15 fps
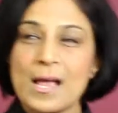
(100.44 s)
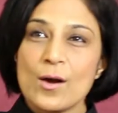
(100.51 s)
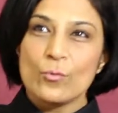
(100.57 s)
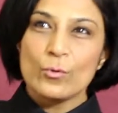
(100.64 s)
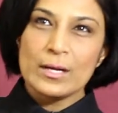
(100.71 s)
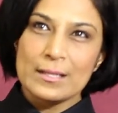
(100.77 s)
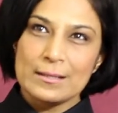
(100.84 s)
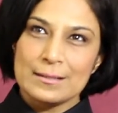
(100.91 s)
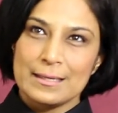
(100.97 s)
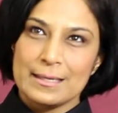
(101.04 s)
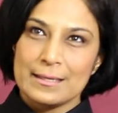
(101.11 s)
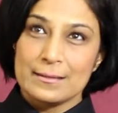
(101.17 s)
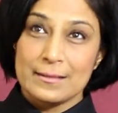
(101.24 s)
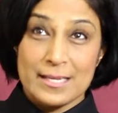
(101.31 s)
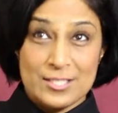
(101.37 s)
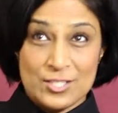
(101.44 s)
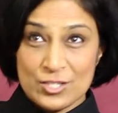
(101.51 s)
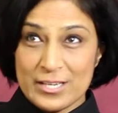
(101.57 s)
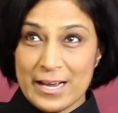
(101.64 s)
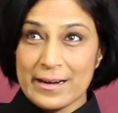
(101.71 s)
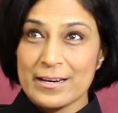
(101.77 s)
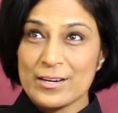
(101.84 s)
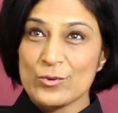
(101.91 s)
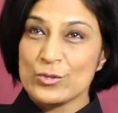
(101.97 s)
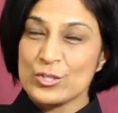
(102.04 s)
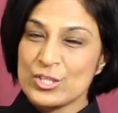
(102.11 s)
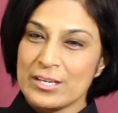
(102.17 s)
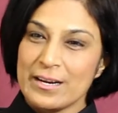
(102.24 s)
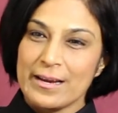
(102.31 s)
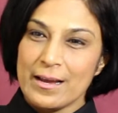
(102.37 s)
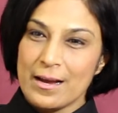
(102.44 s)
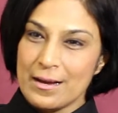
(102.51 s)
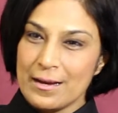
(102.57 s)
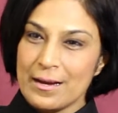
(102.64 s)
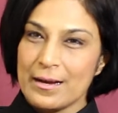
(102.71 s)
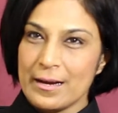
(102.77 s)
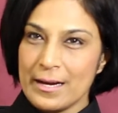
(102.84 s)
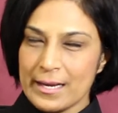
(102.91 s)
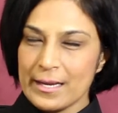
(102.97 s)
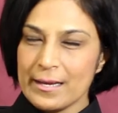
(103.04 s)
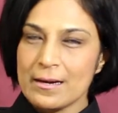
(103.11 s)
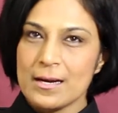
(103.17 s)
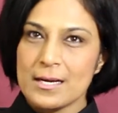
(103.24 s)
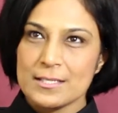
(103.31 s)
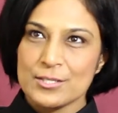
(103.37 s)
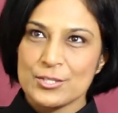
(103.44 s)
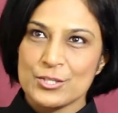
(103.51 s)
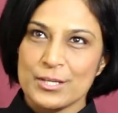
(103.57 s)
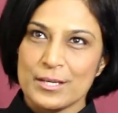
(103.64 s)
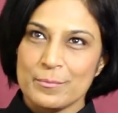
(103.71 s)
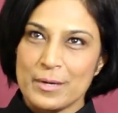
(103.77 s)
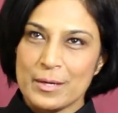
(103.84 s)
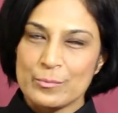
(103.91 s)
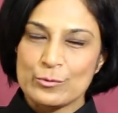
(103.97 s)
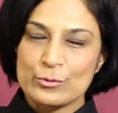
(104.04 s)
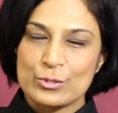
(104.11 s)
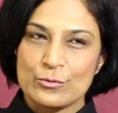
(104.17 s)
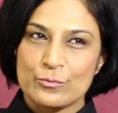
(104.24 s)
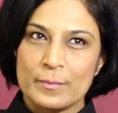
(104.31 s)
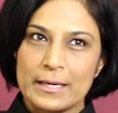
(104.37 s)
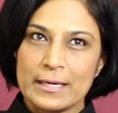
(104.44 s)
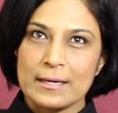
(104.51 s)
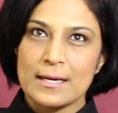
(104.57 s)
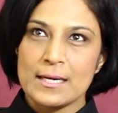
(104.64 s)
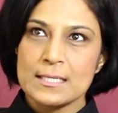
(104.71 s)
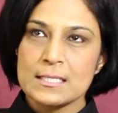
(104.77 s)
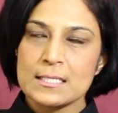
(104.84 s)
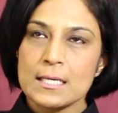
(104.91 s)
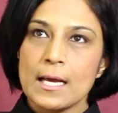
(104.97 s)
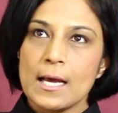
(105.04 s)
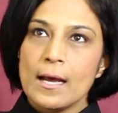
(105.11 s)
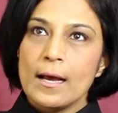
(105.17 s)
Well, that's a standard question I get asked by most of my clients.